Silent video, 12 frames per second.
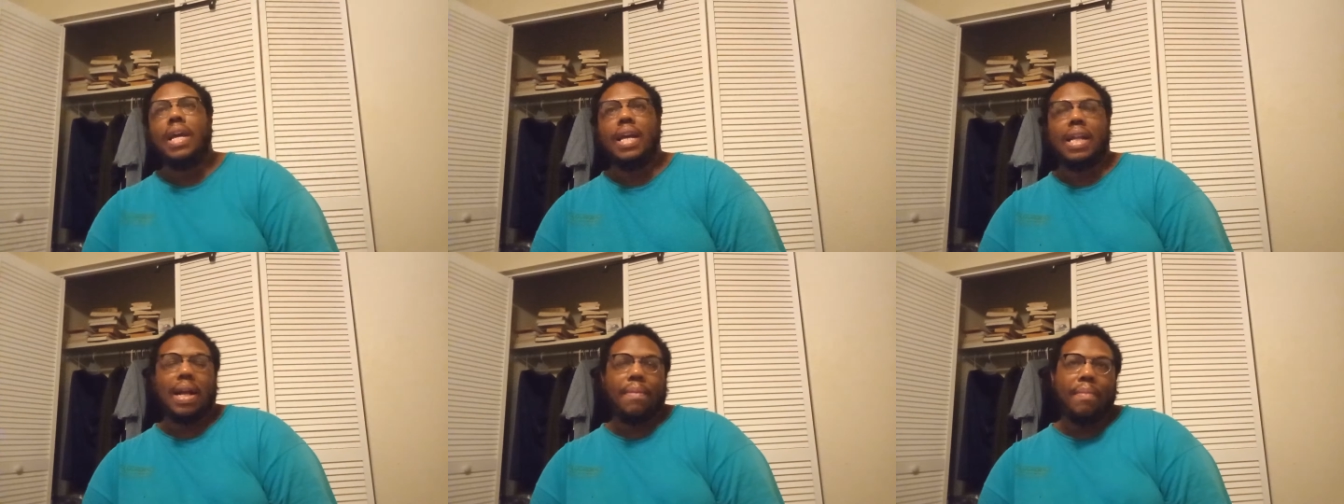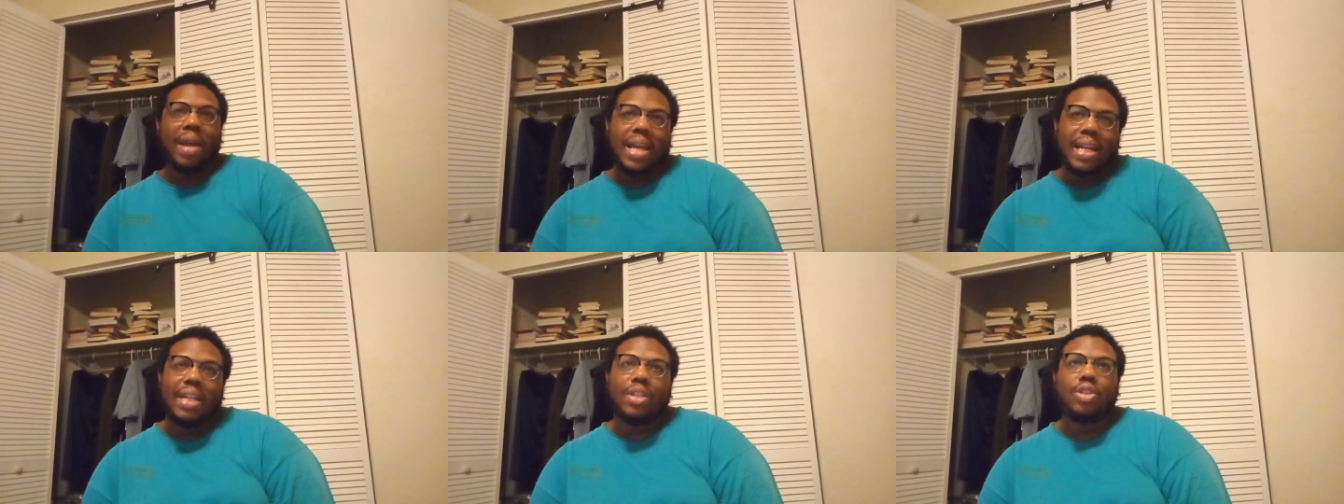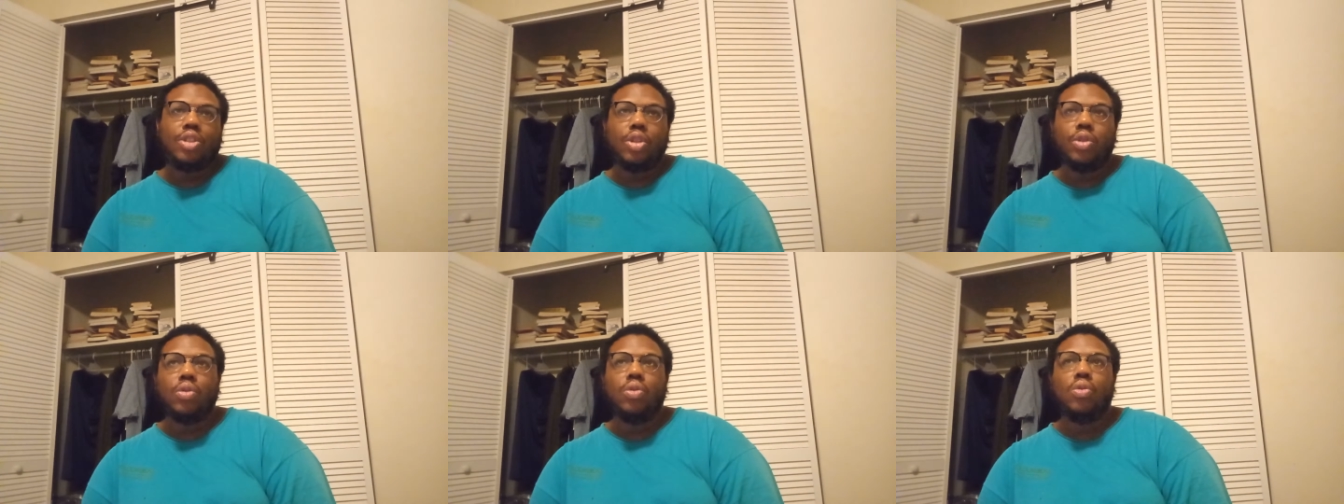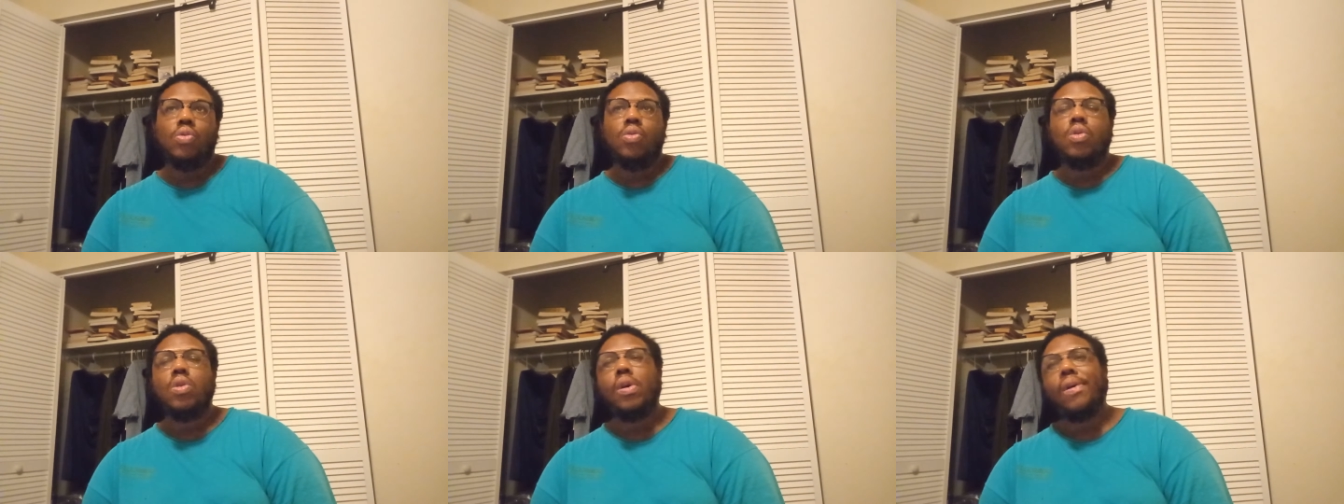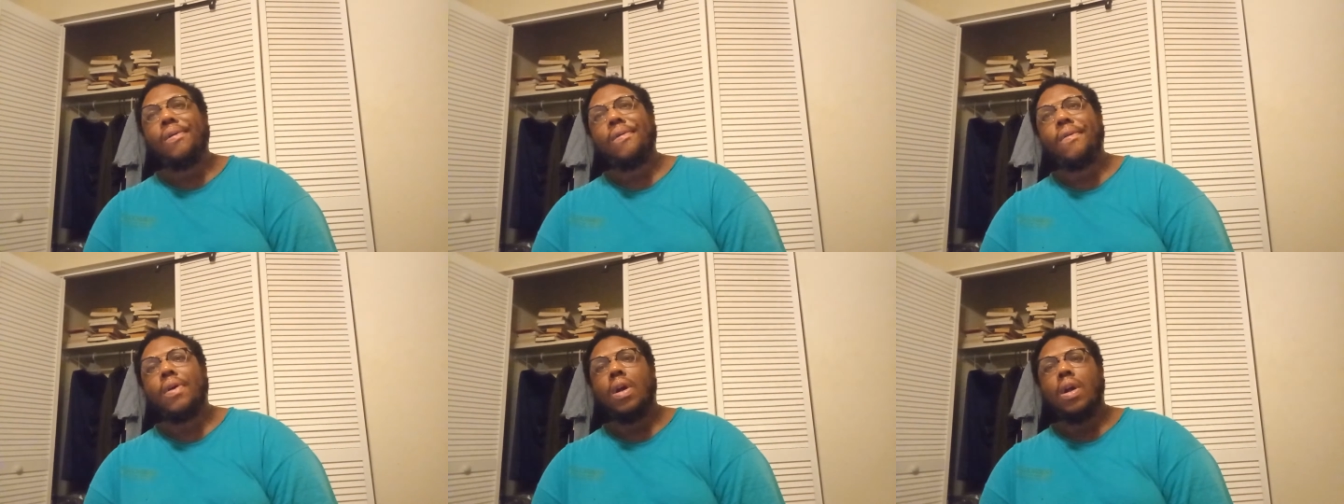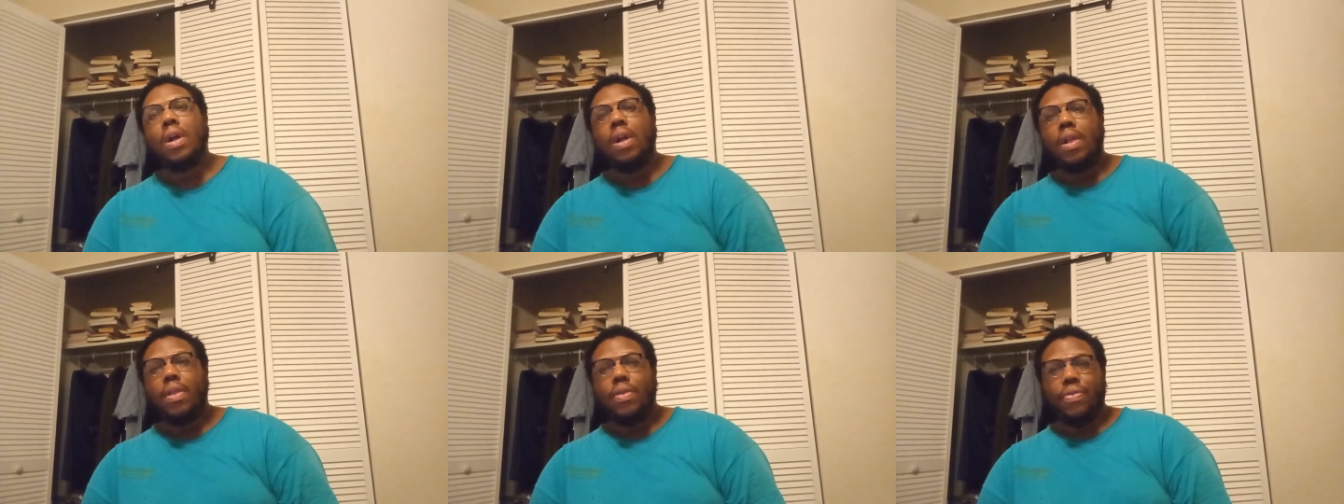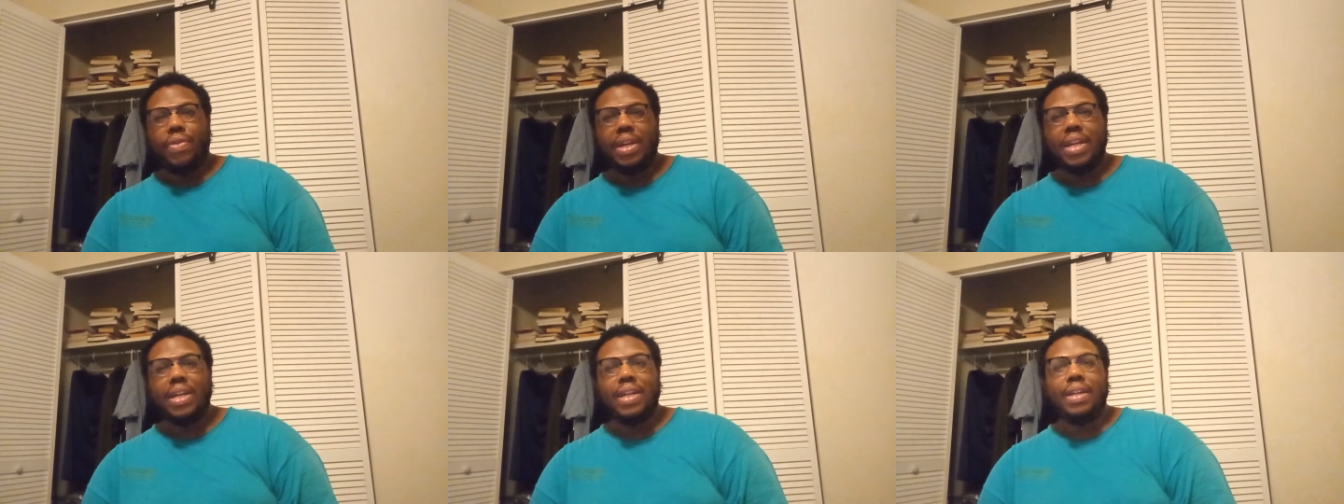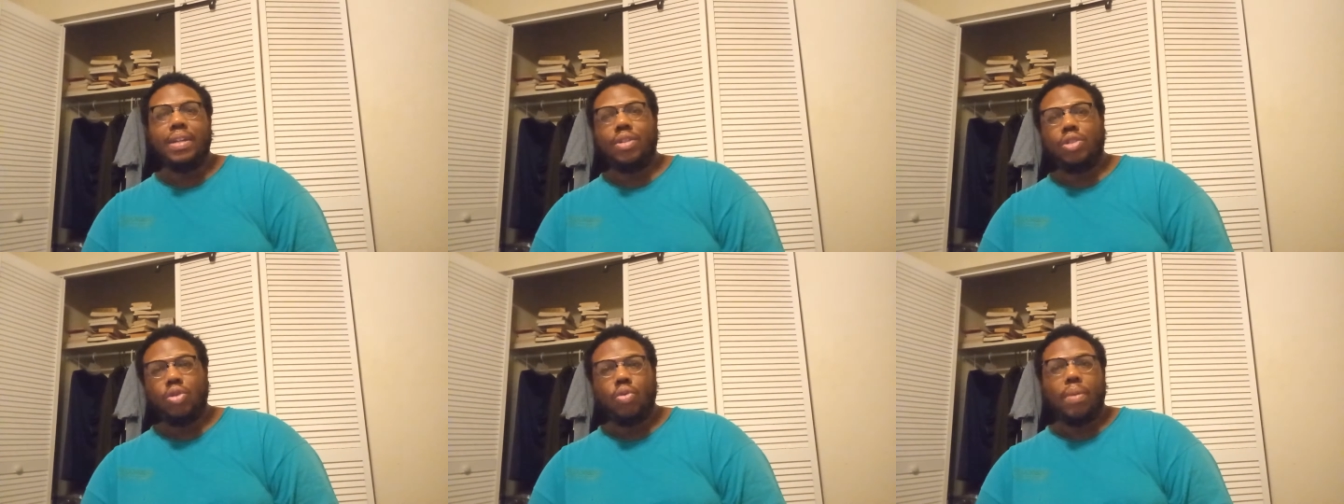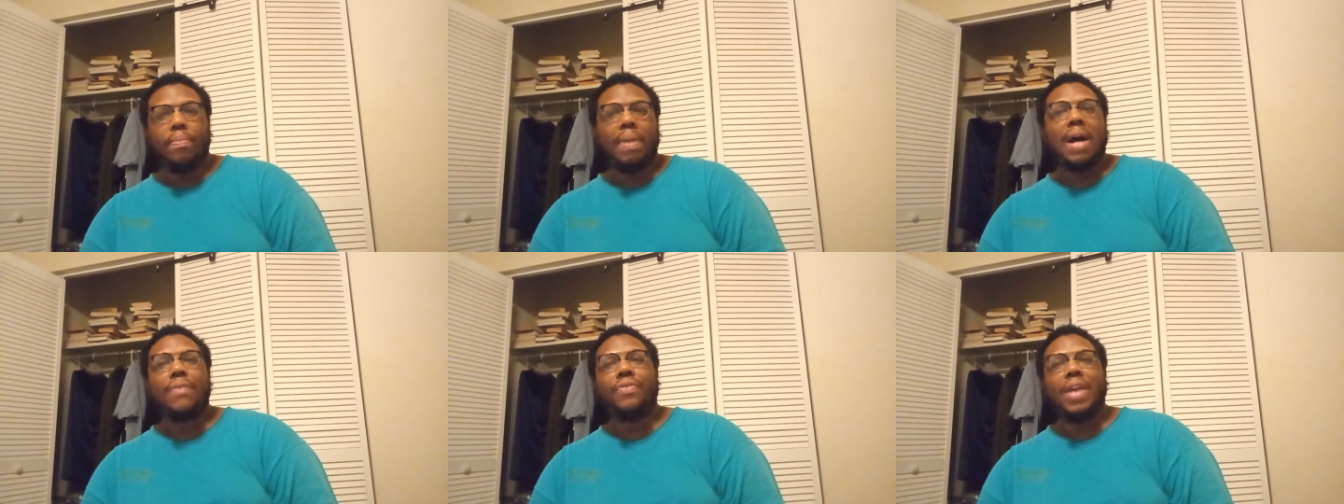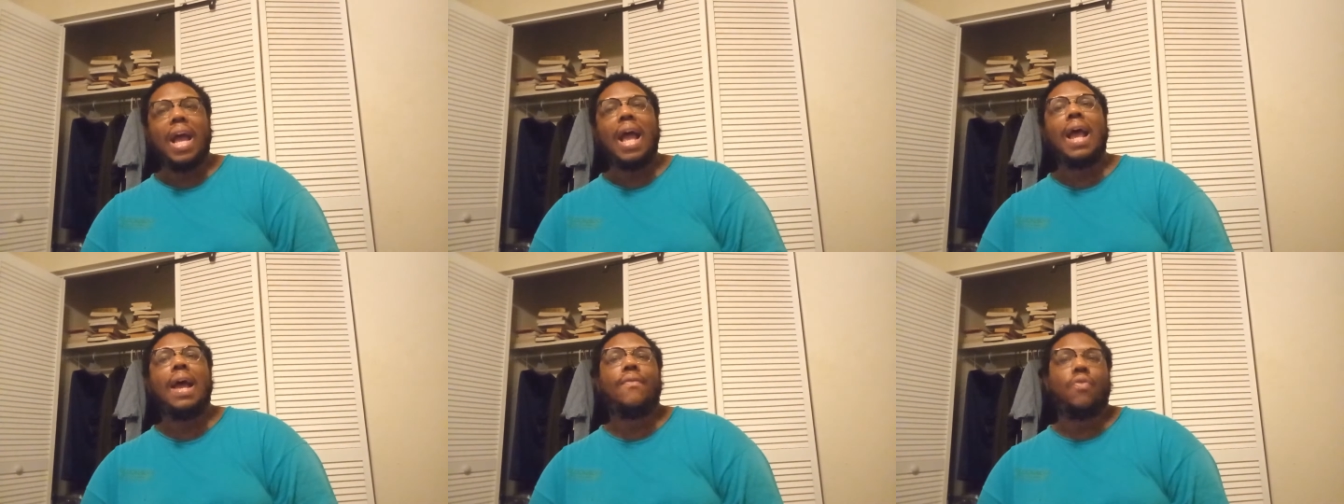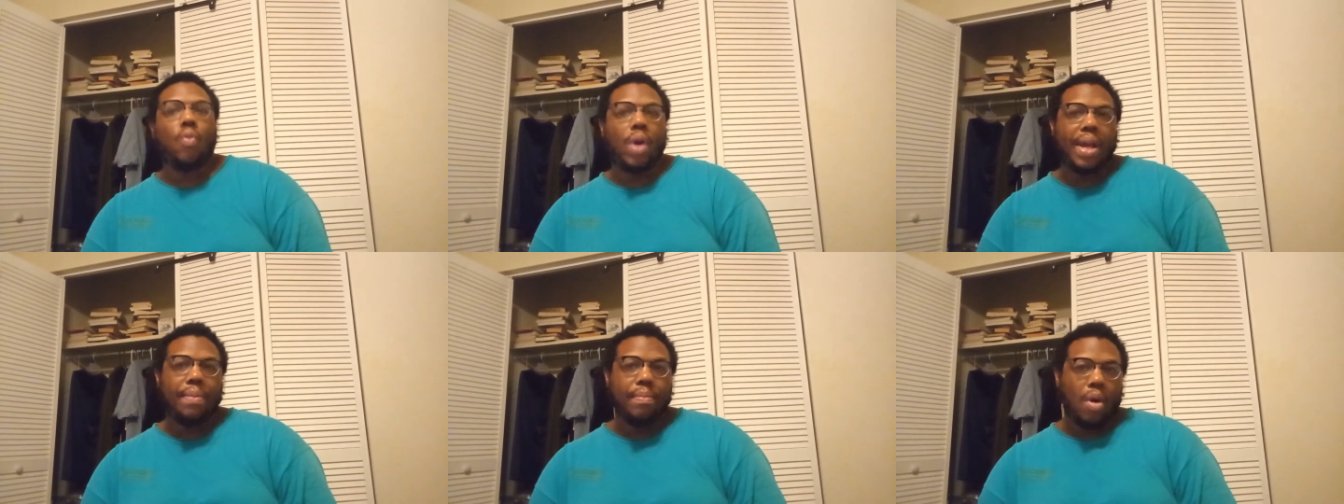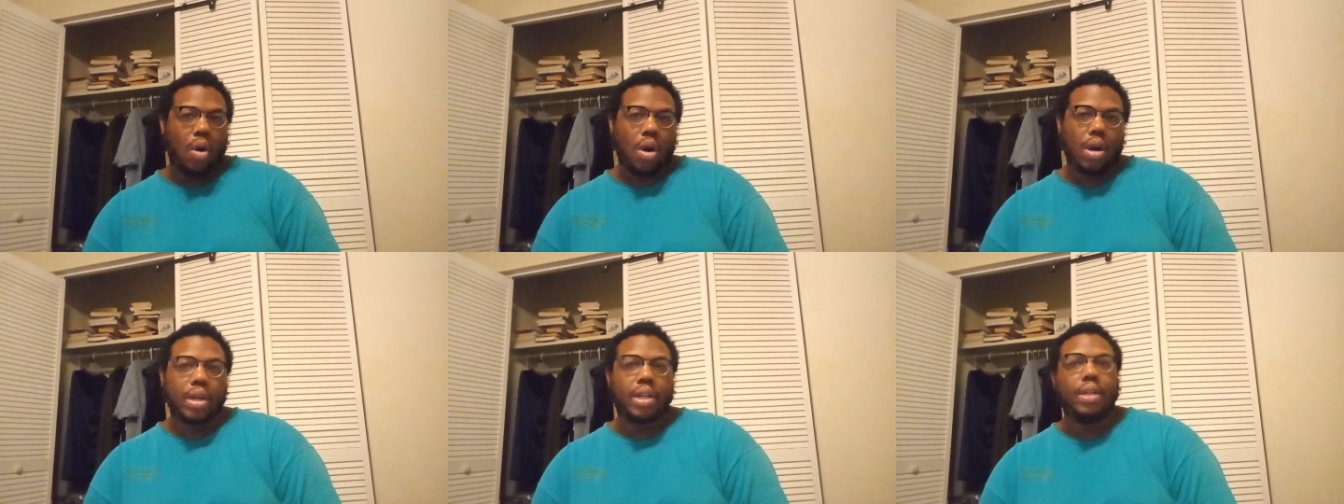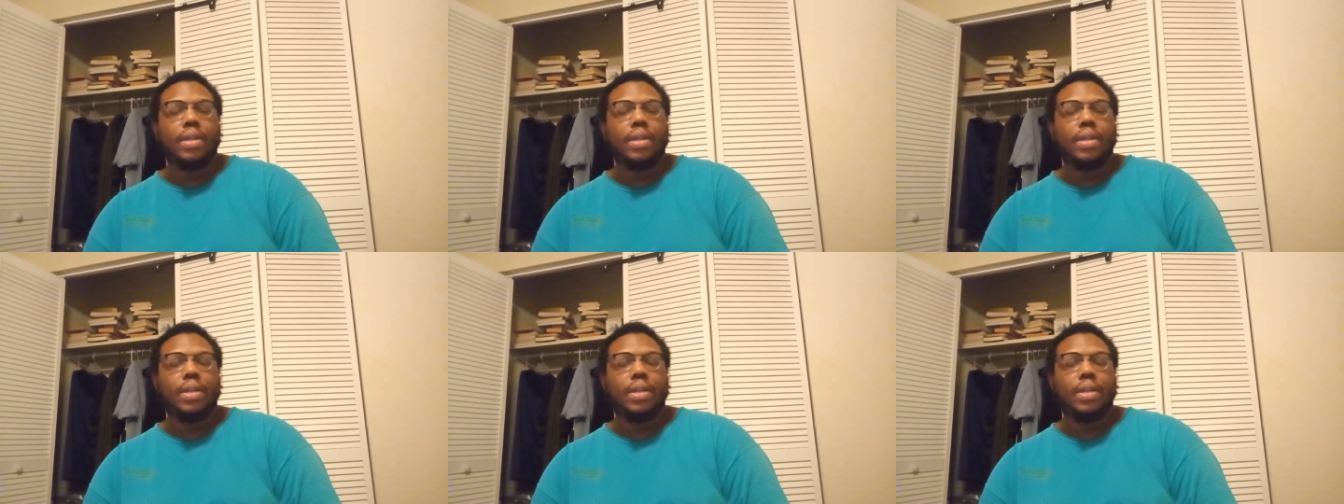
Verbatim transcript: And I made it to the to about the halfway mark